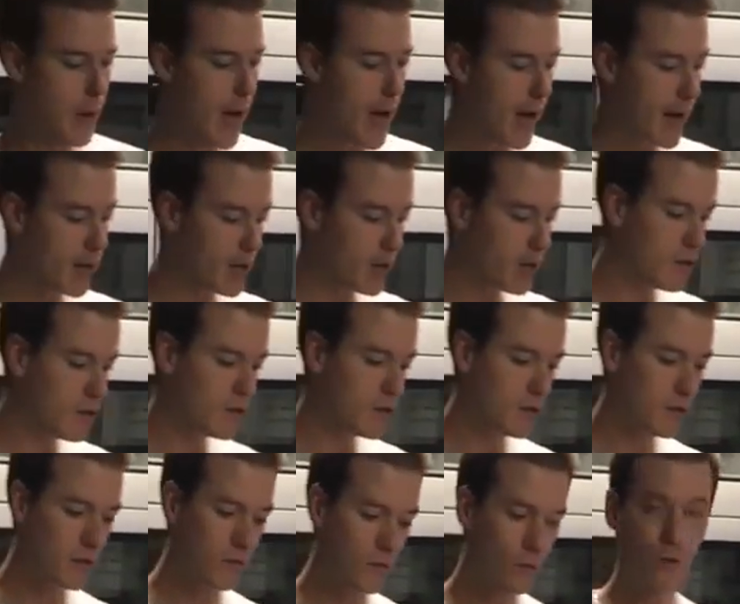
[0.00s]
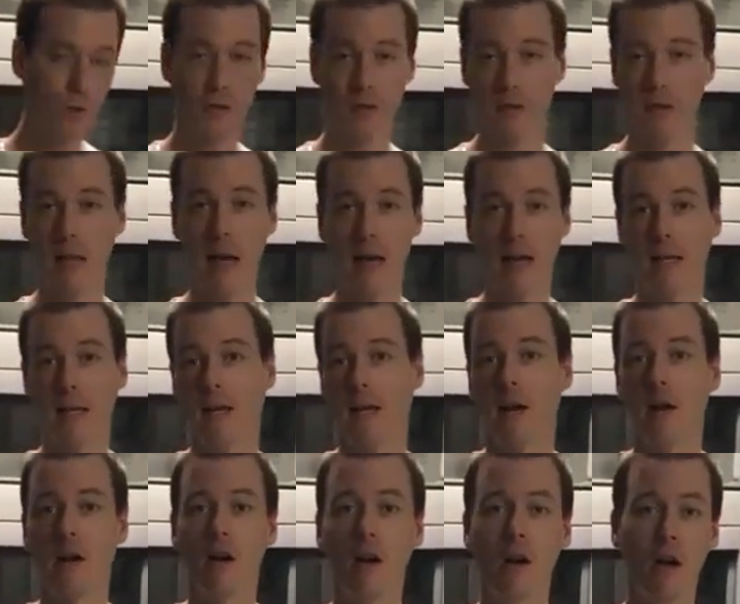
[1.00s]
packaged with a lot of
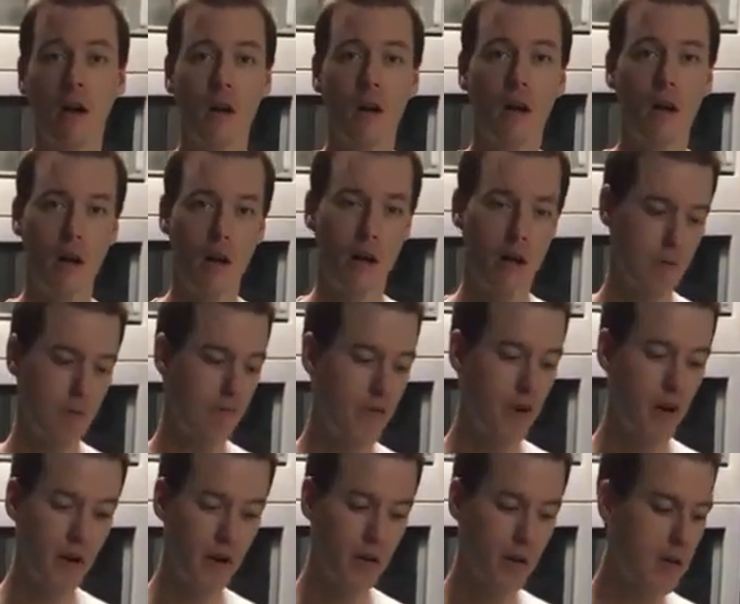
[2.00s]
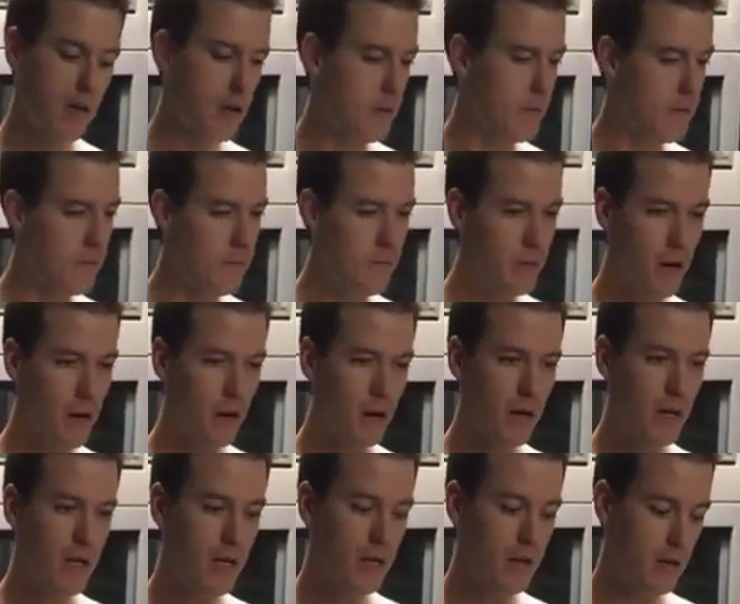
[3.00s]
care. Um, very,
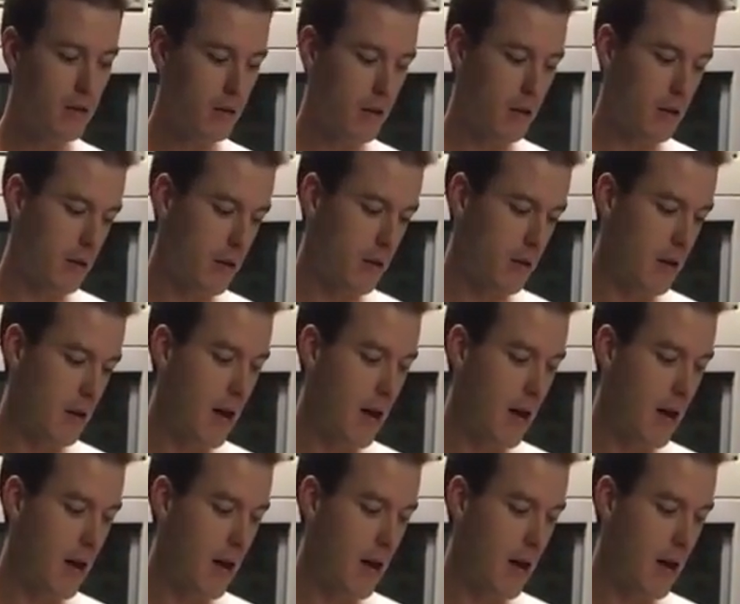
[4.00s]
very uh,